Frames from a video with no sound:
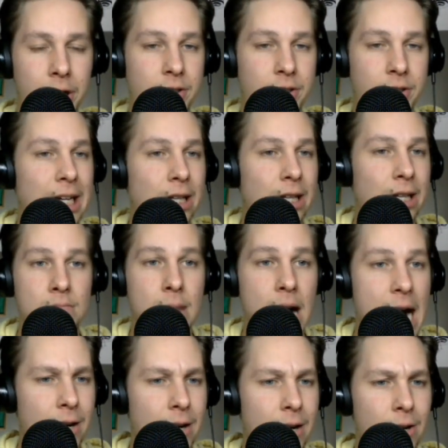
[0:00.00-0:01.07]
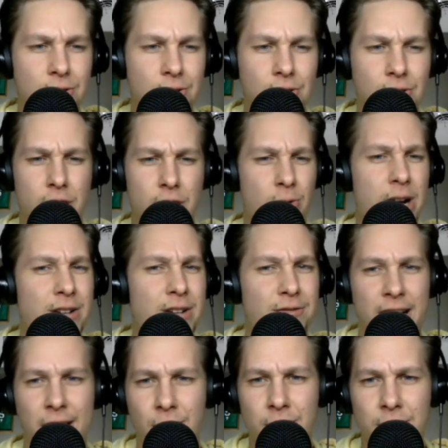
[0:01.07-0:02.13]
Tyler Myers, just a great
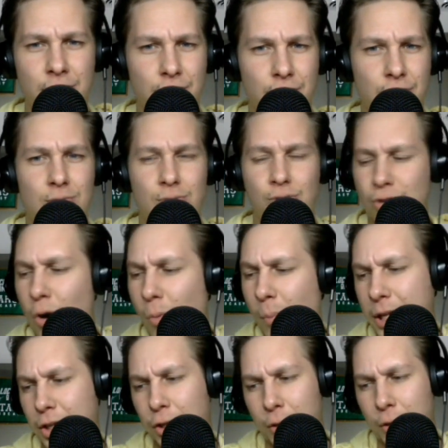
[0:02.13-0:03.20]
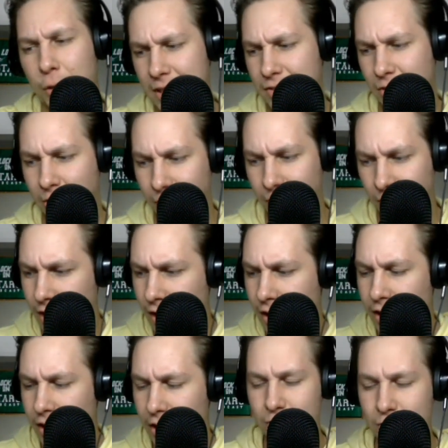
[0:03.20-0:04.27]
veteran, just so many good pieces,
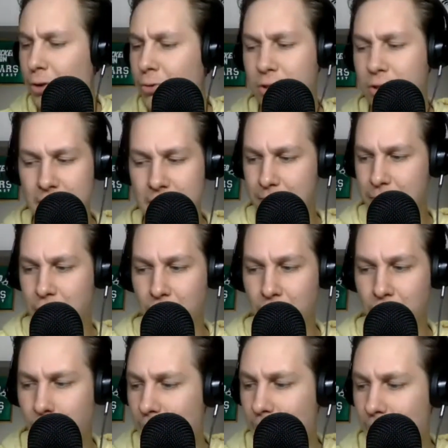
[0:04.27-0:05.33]
so deep too.